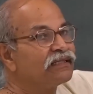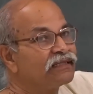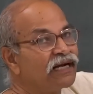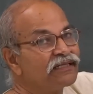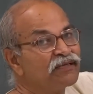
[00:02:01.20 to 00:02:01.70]

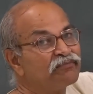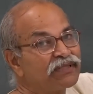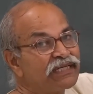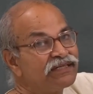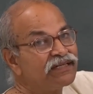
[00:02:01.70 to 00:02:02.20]
that is the
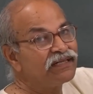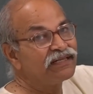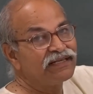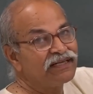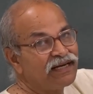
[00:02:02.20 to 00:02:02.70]
potential
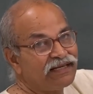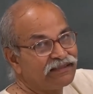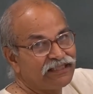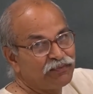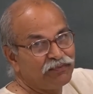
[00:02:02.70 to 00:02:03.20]

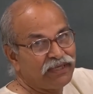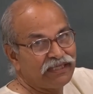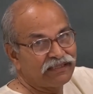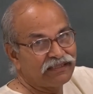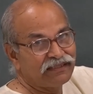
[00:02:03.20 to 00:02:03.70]
at this
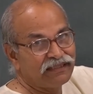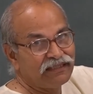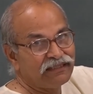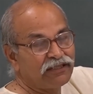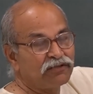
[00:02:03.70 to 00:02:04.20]
point.
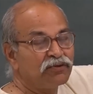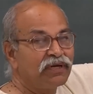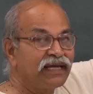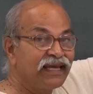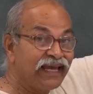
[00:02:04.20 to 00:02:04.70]
Now, to
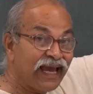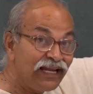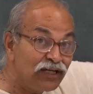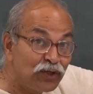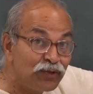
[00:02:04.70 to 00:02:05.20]

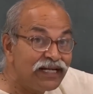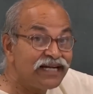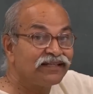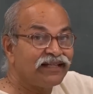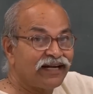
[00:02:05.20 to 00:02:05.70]

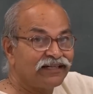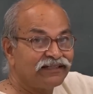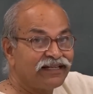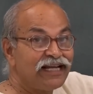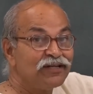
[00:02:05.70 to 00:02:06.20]
calculate
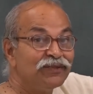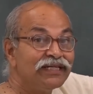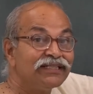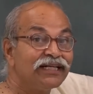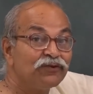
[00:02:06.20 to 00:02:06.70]

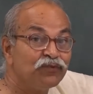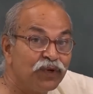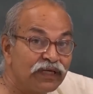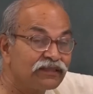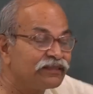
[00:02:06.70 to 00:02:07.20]
that
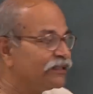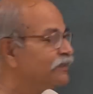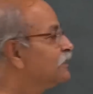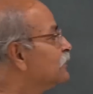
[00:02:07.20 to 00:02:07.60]
work done,